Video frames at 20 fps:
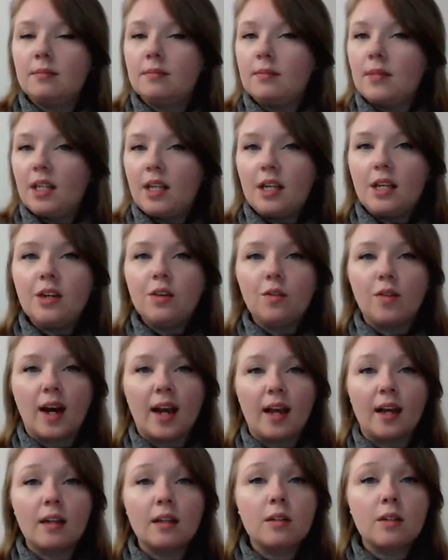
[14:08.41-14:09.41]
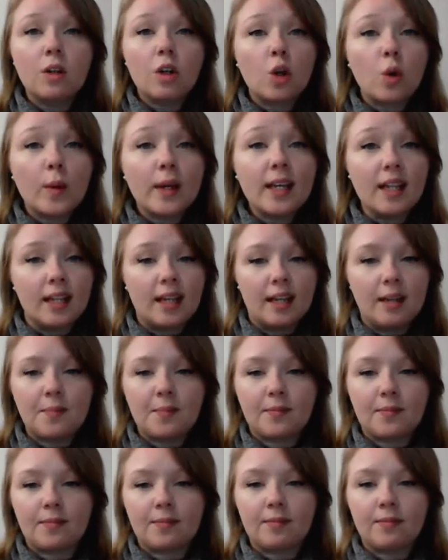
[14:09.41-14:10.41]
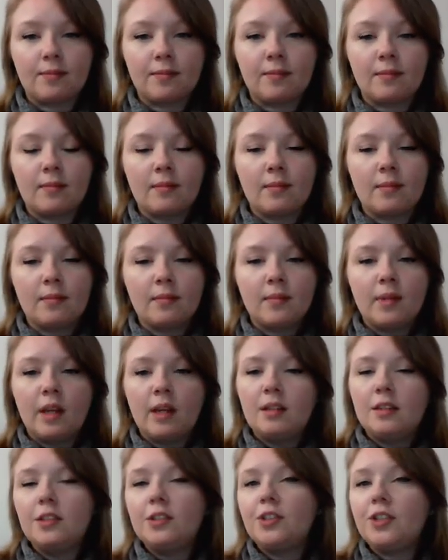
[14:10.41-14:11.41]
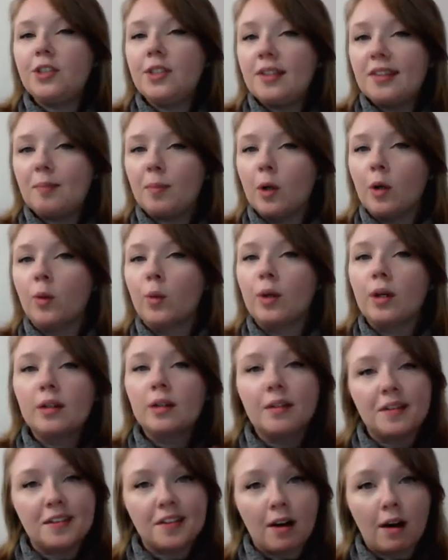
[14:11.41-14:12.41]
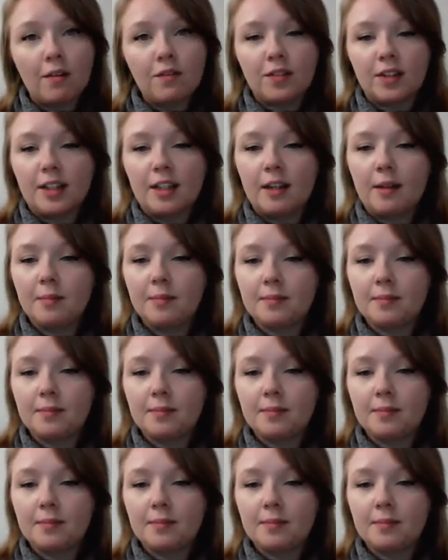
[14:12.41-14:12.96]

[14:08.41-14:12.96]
He ran quickly. She spoke softly.